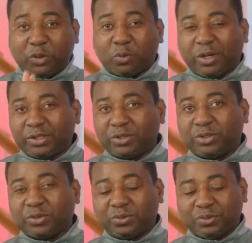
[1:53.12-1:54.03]
you want to
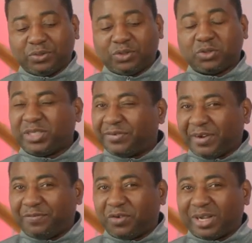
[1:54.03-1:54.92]
do two
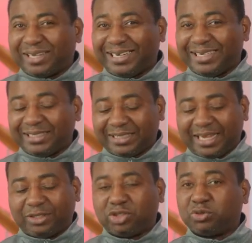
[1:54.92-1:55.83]
different focal lengths
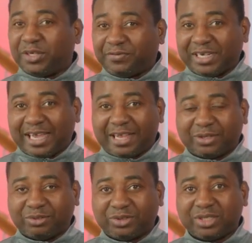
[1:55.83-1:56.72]
and two different
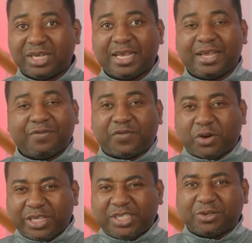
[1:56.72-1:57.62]
angles
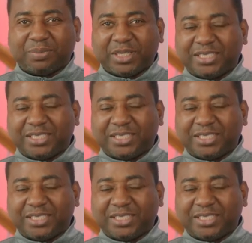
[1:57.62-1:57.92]
for it to be